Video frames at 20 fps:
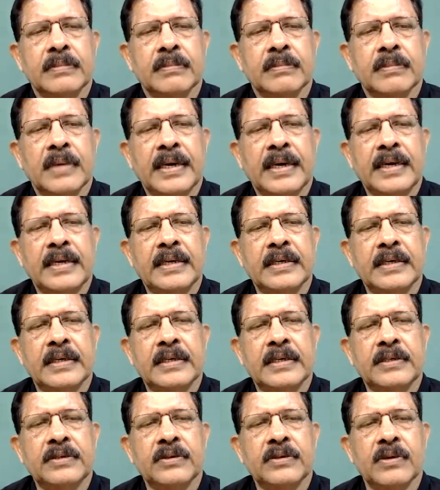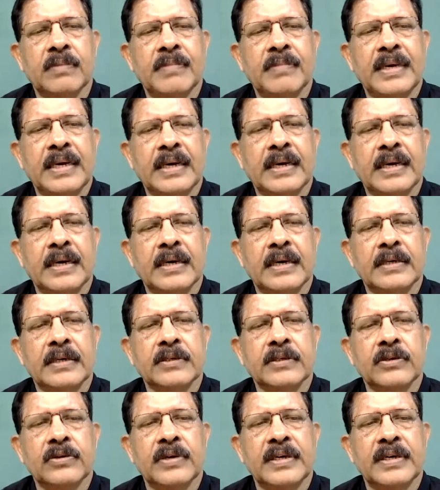Minus omega
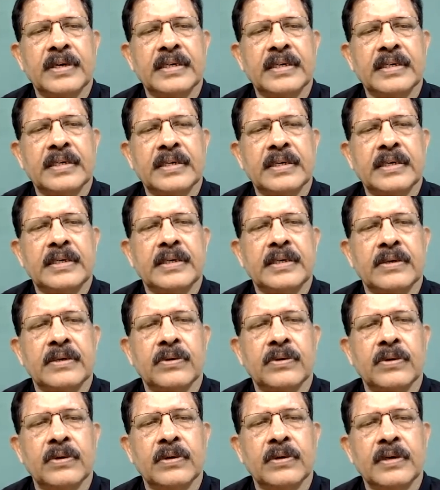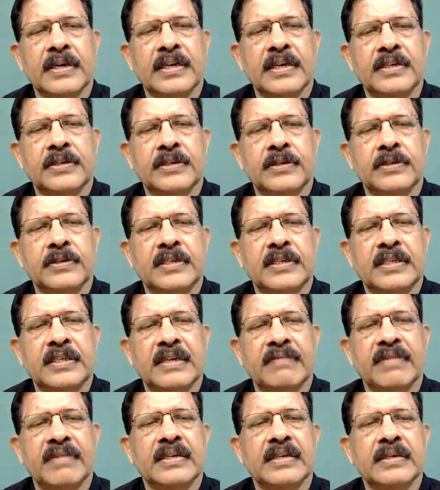squared whole raised to
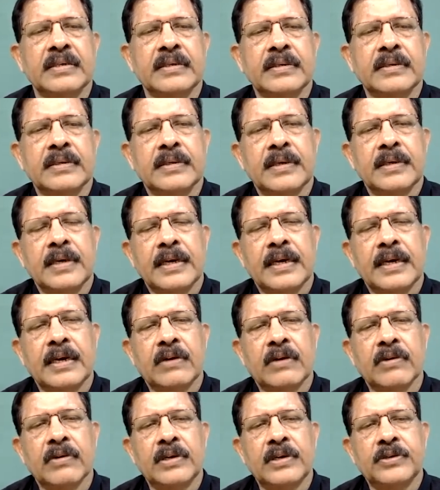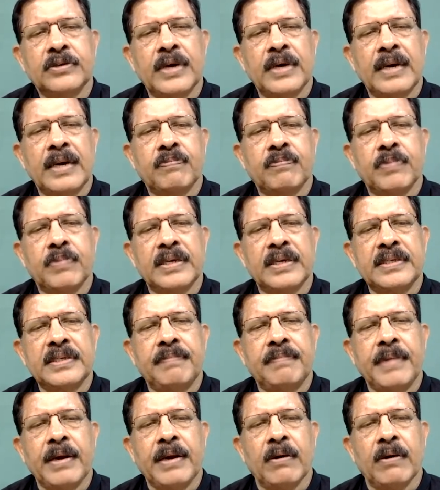7 equal to a plus
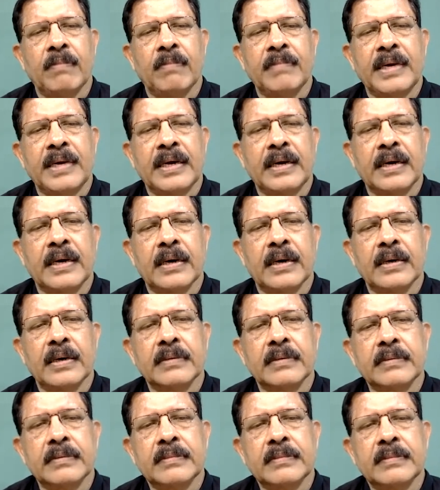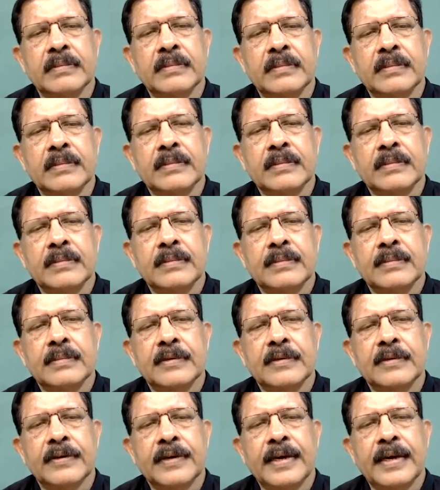b omega.
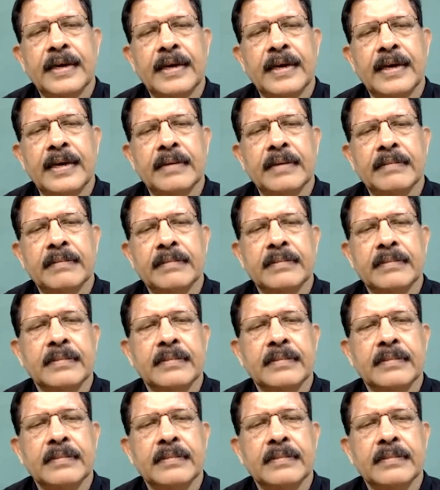Okay.